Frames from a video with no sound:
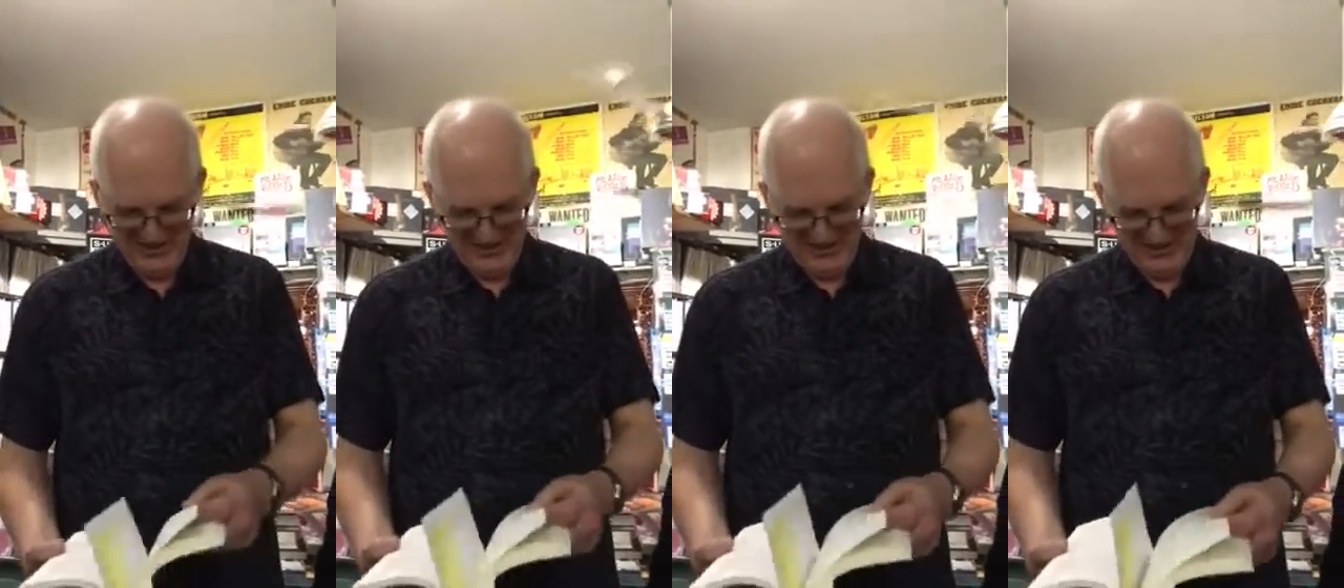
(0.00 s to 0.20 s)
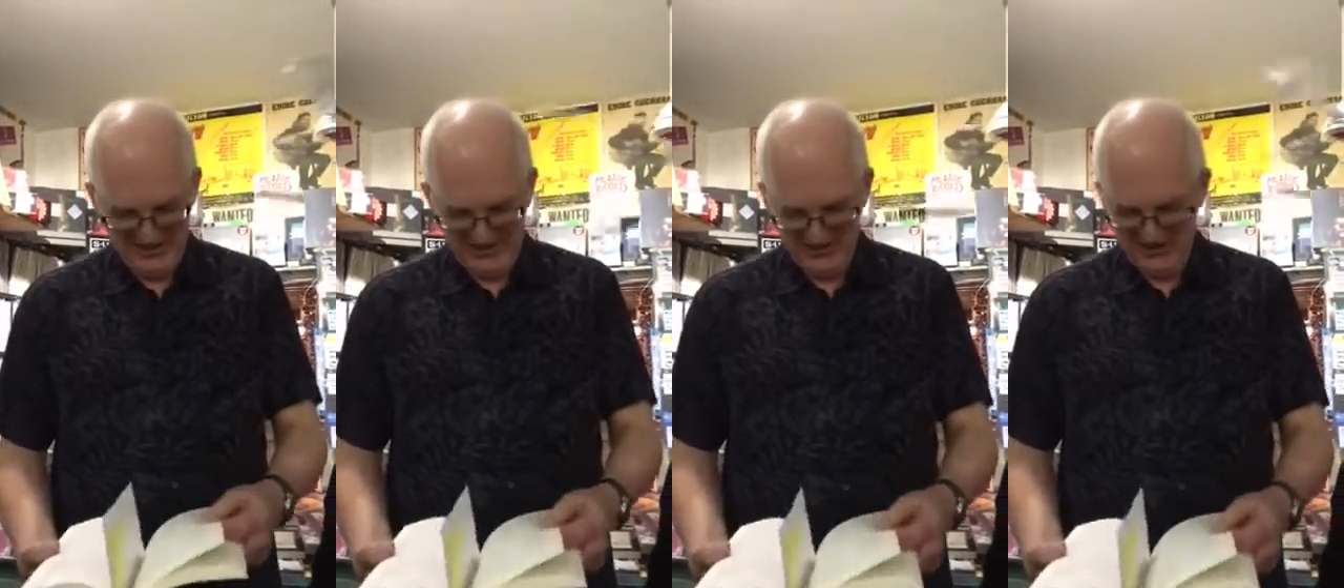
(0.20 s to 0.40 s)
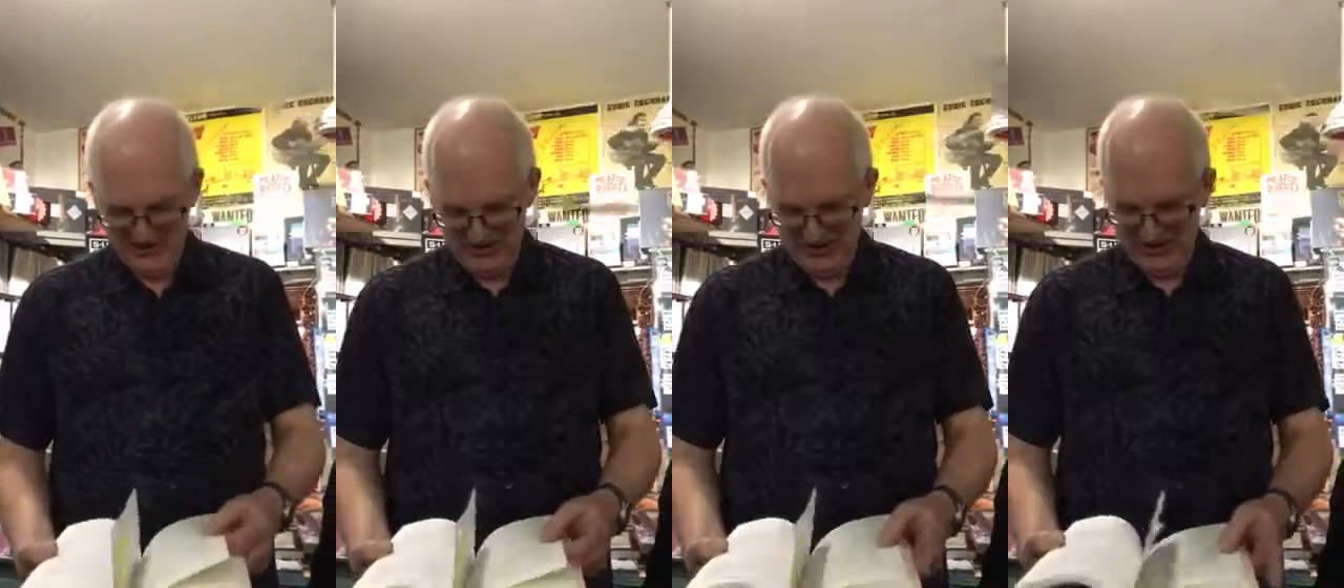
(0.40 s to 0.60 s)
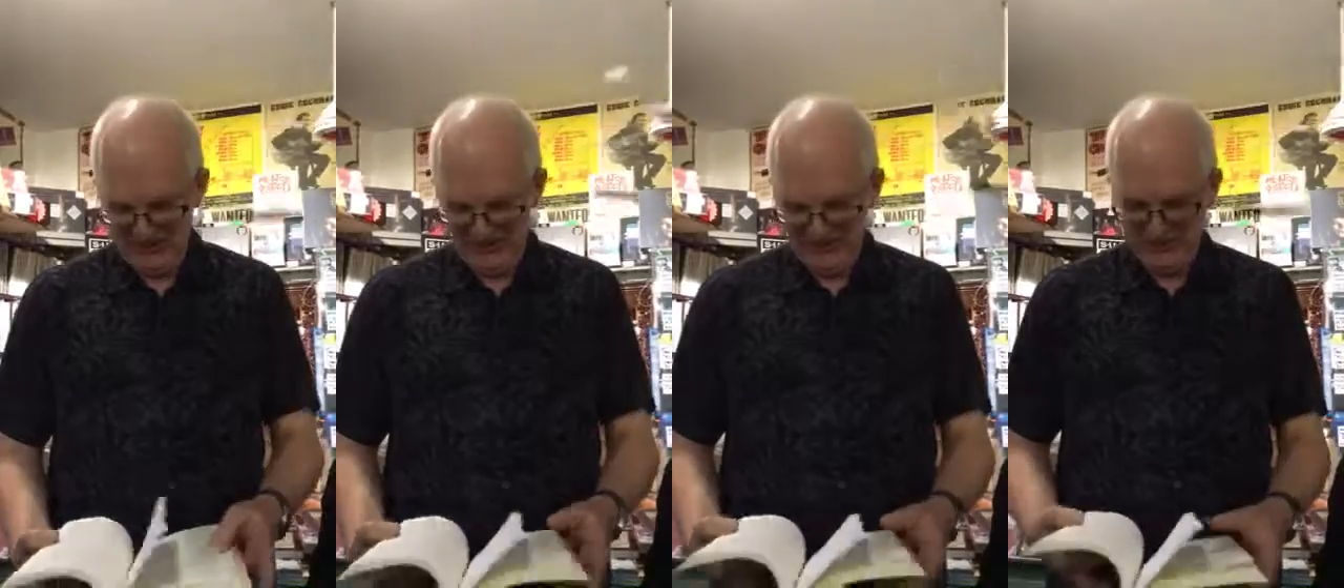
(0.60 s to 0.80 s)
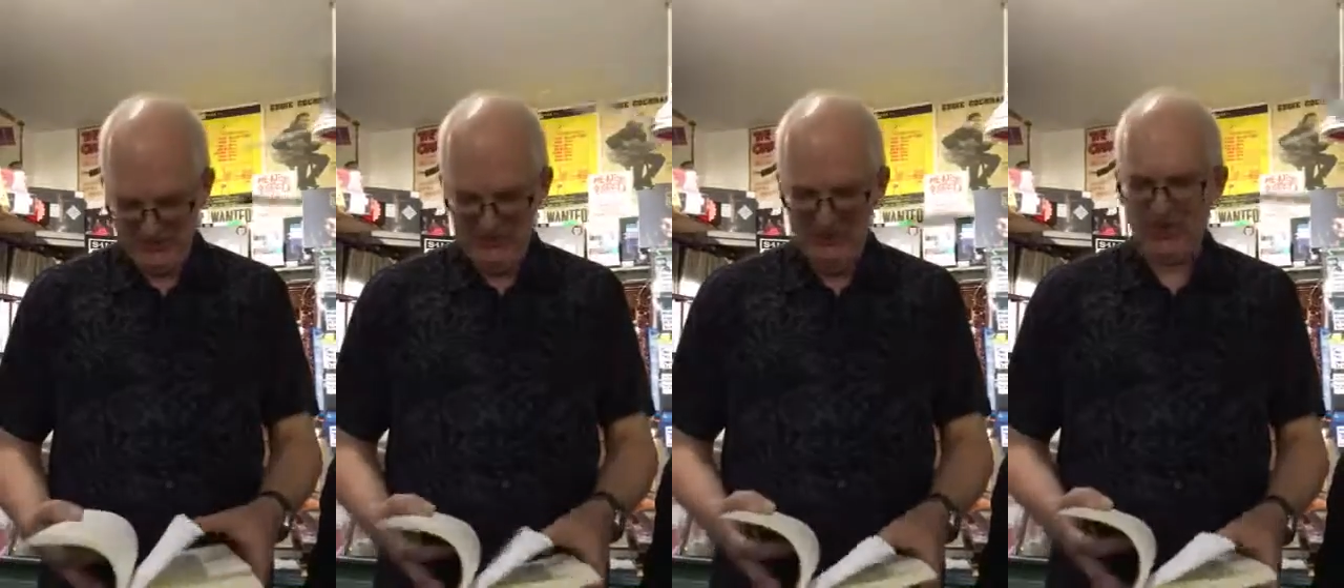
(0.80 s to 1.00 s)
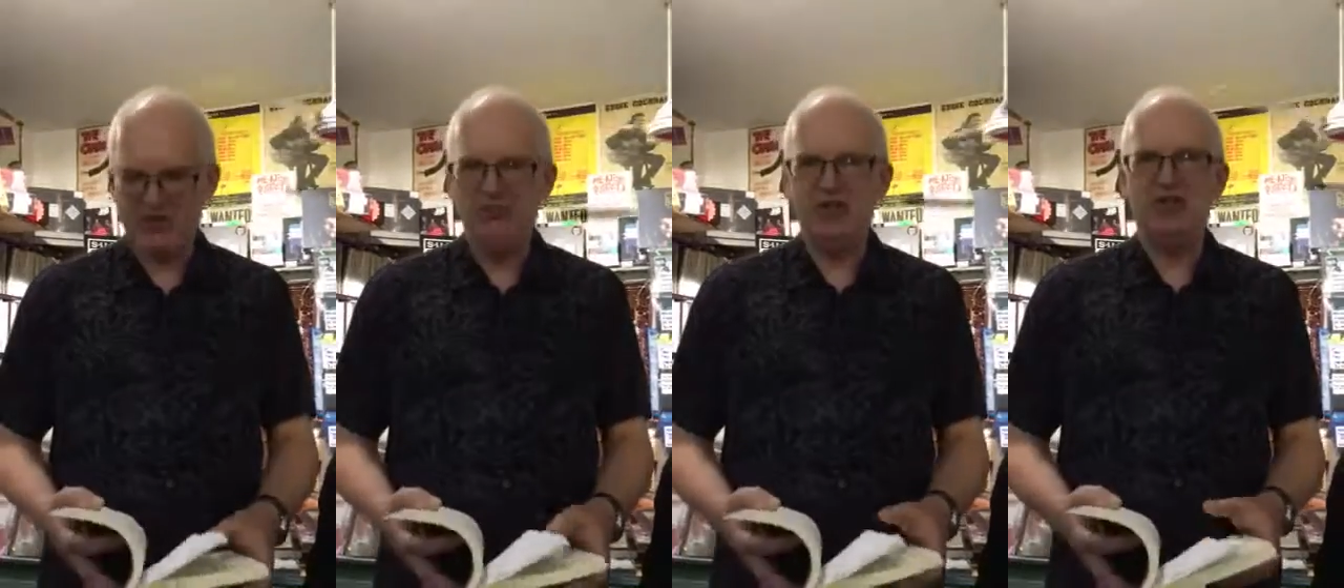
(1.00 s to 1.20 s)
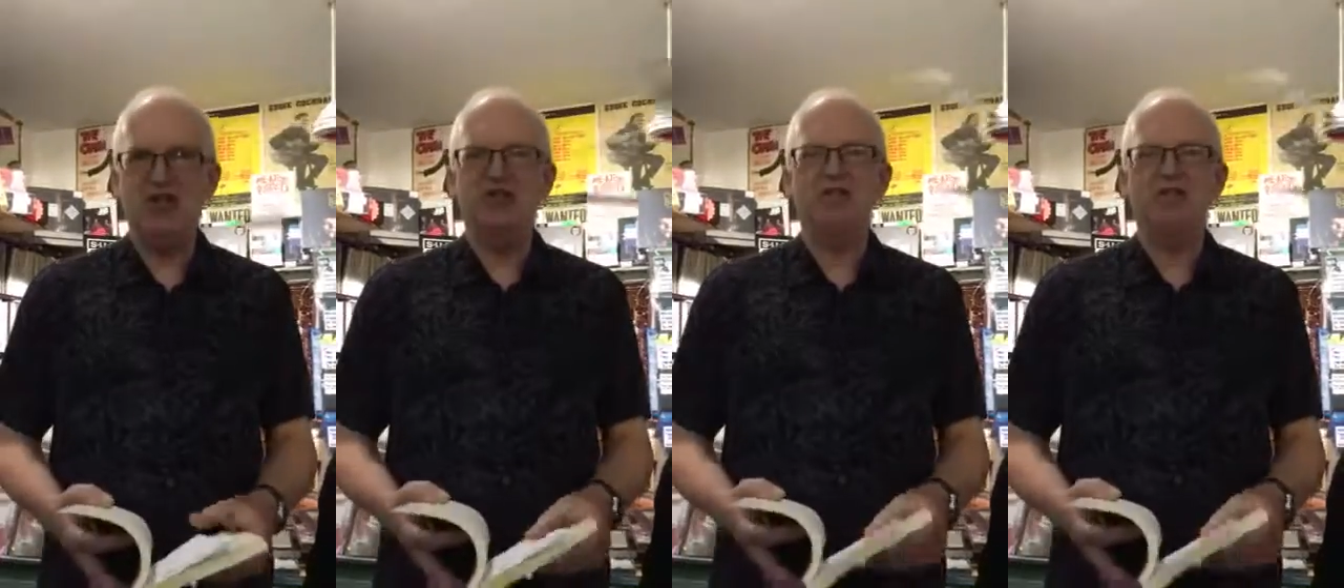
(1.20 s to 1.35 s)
And I'll read a